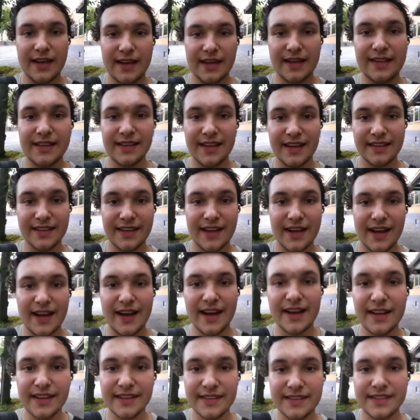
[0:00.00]
in an
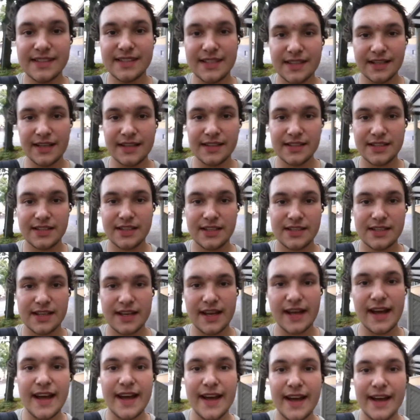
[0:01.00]
untouched
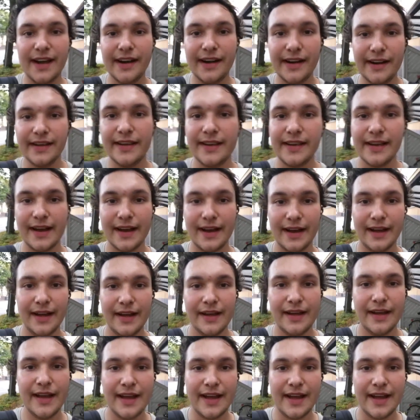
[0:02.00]
area